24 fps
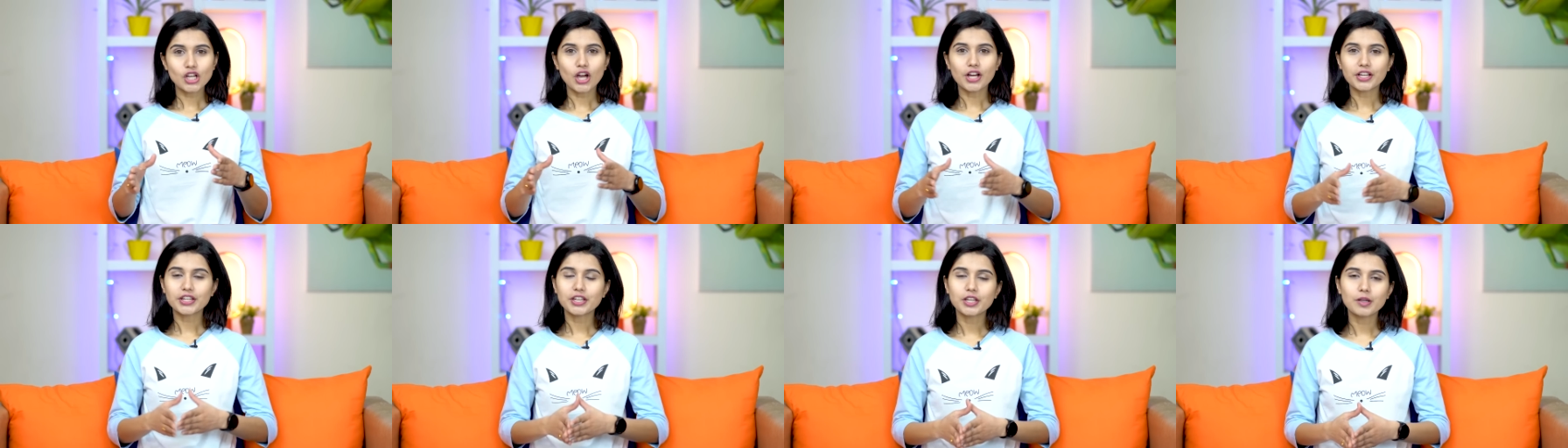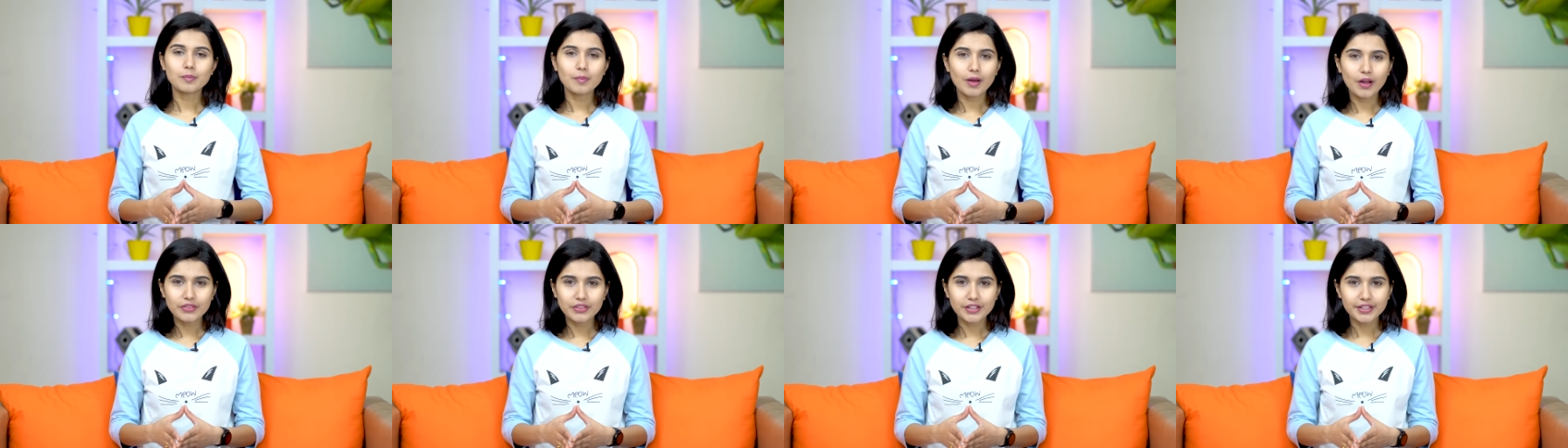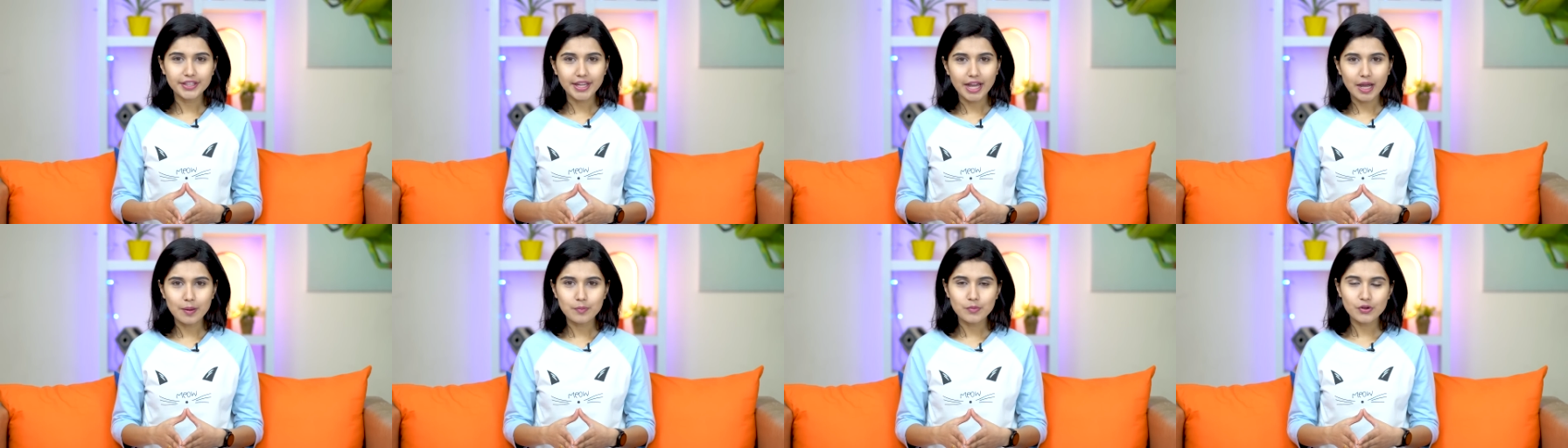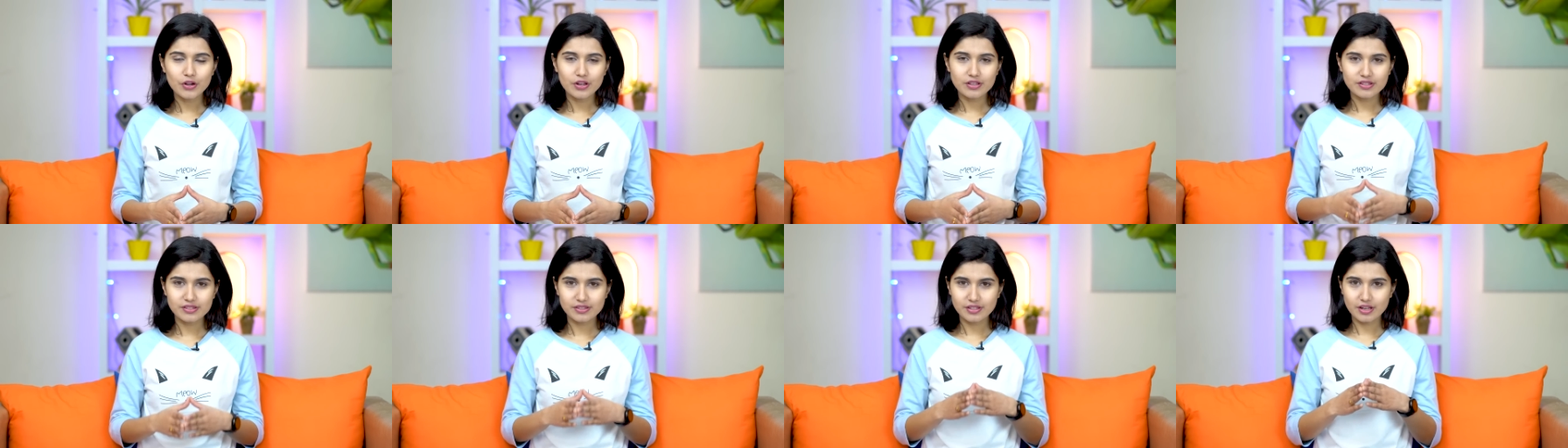Talking about the
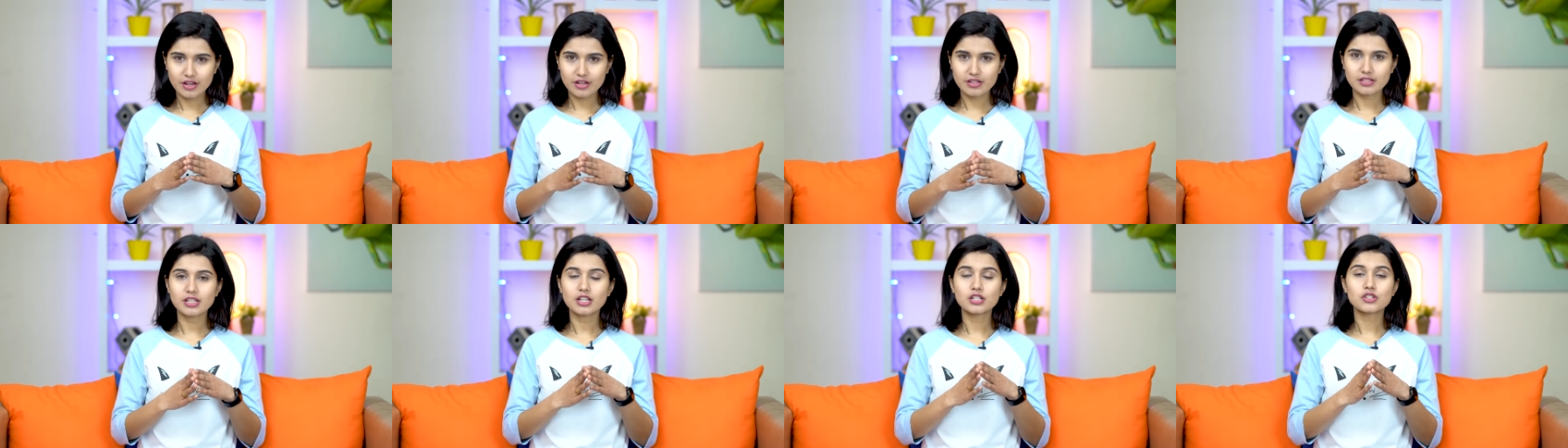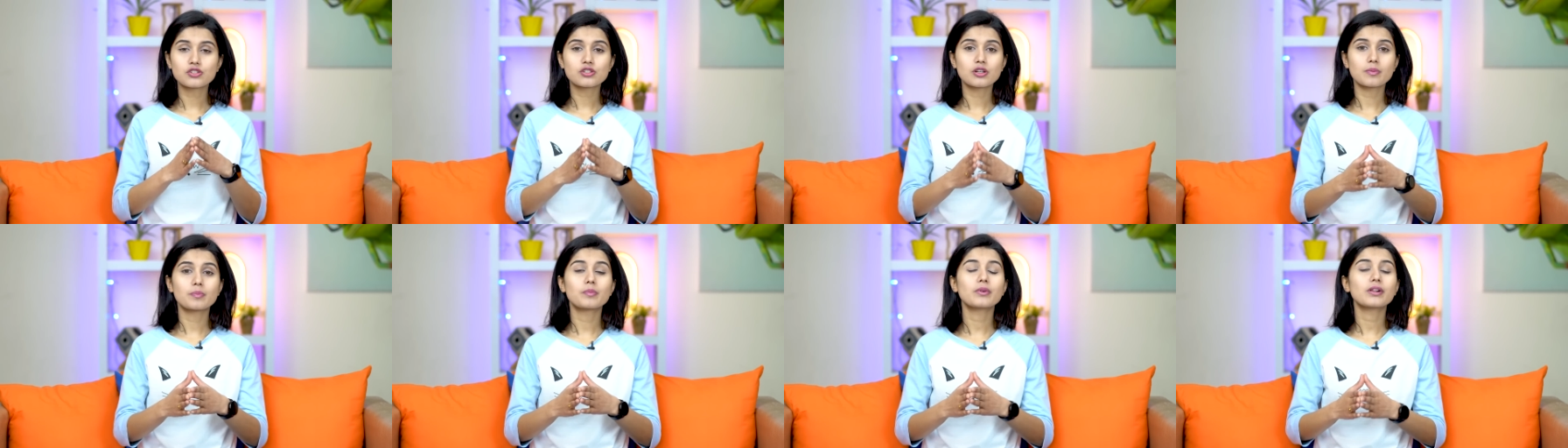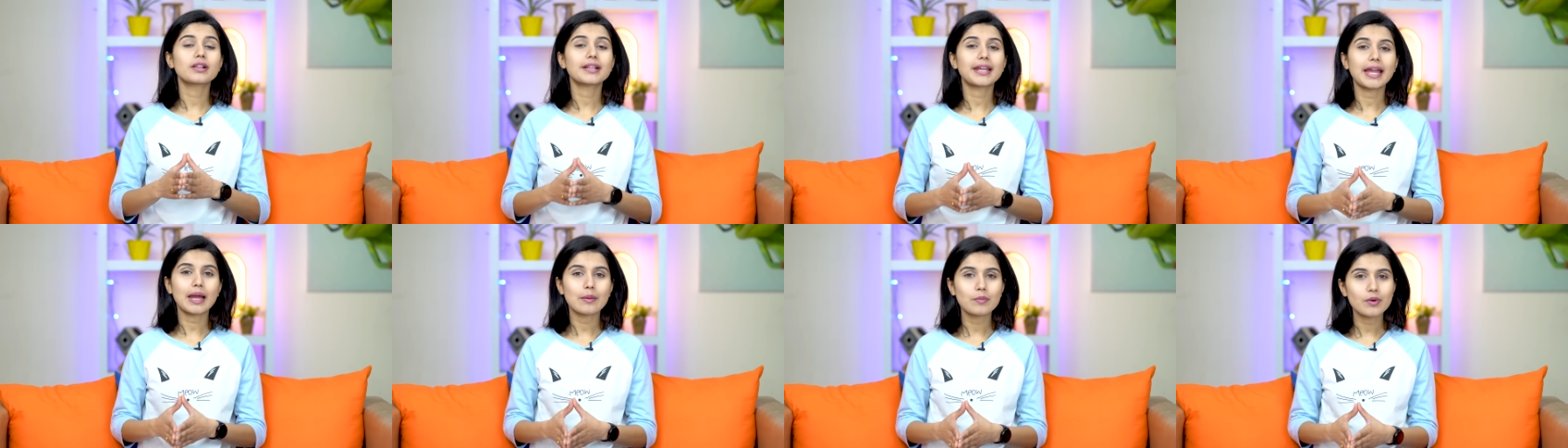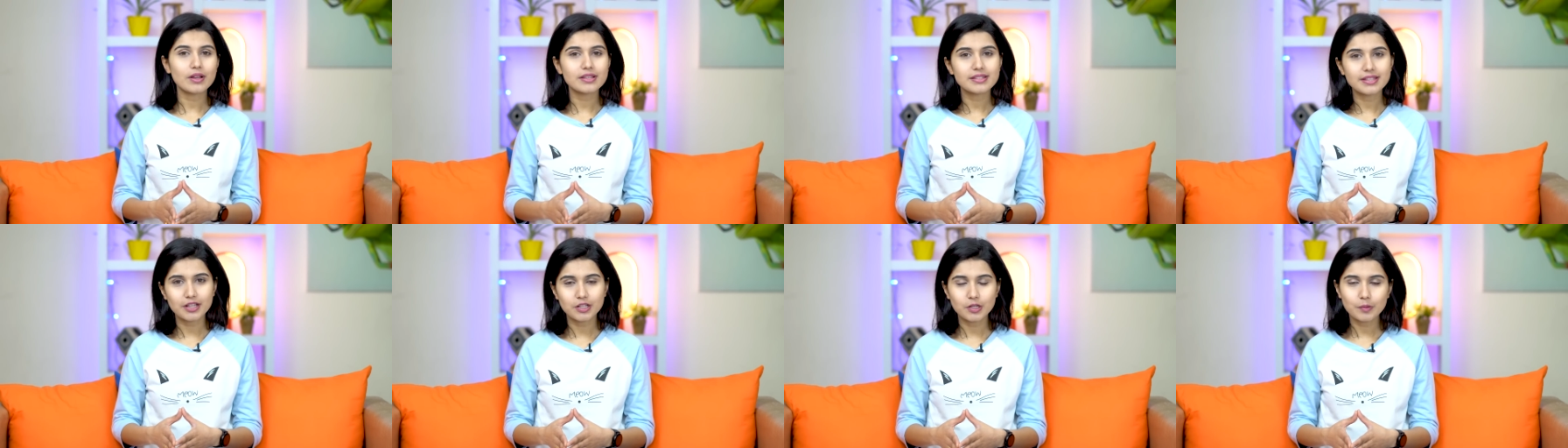cameras, there's a triple
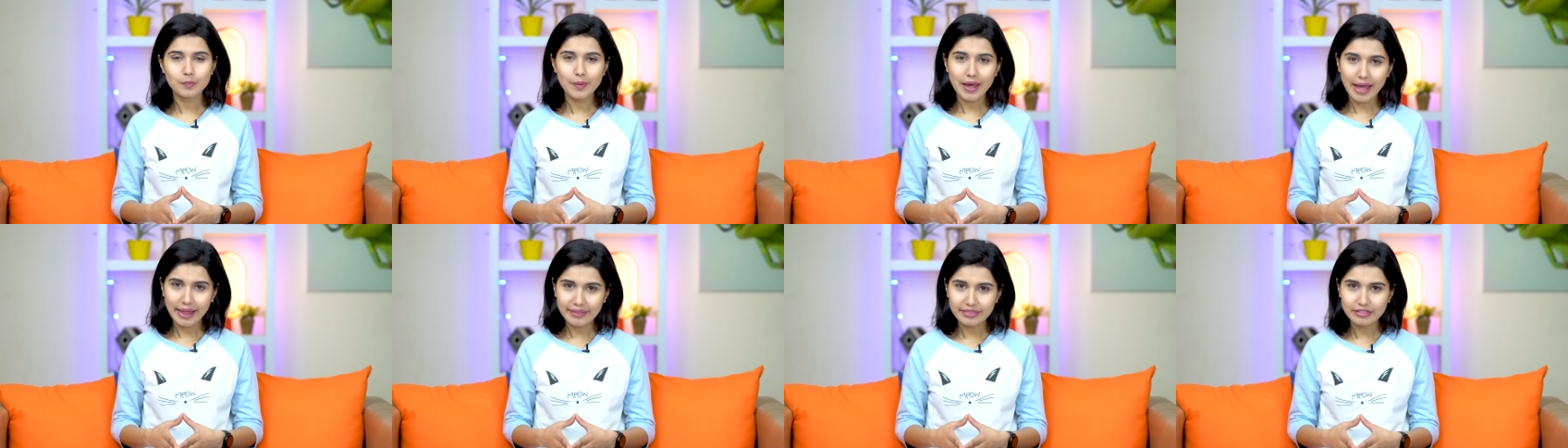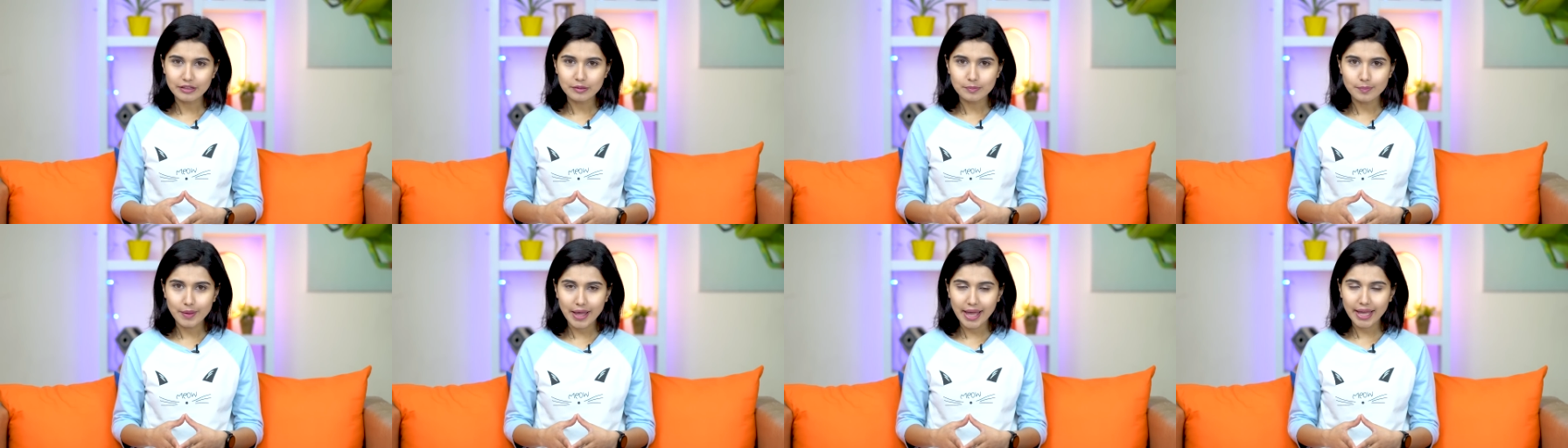camera setup at the